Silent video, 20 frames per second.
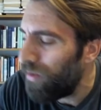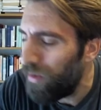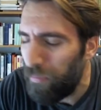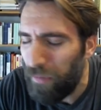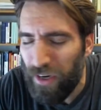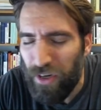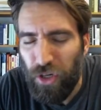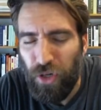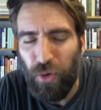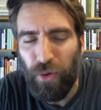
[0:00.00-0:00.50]
I'm
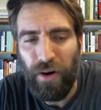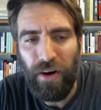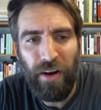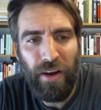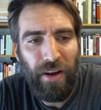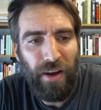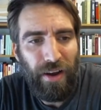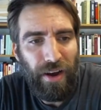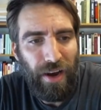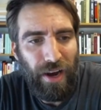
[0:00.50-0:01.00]
not sure,
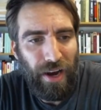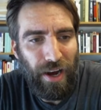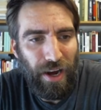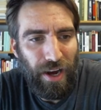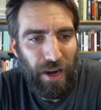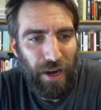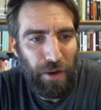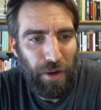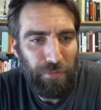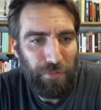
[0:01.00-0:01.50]

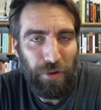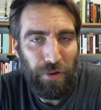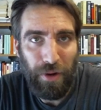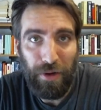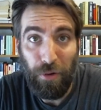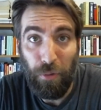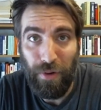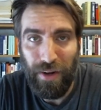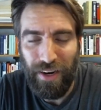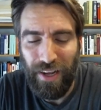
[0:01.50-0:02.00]
uh, so I
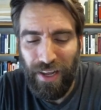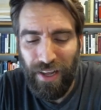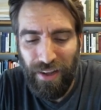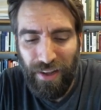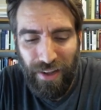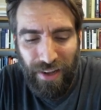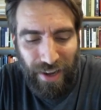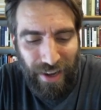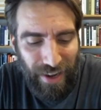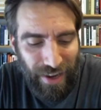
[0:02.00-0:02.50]
don't want
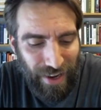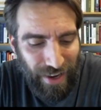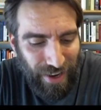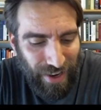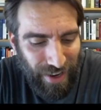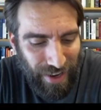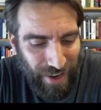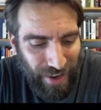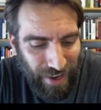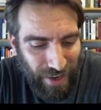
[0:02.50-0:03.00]
to uh,
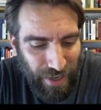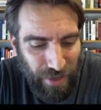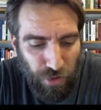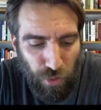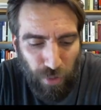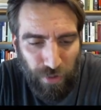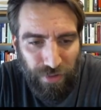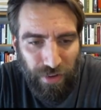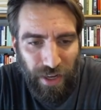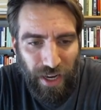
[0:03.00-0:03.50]
uh,
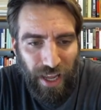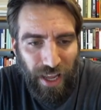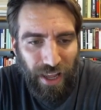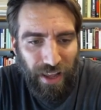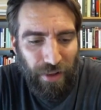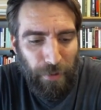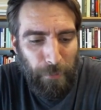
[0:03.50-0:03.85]
endorse any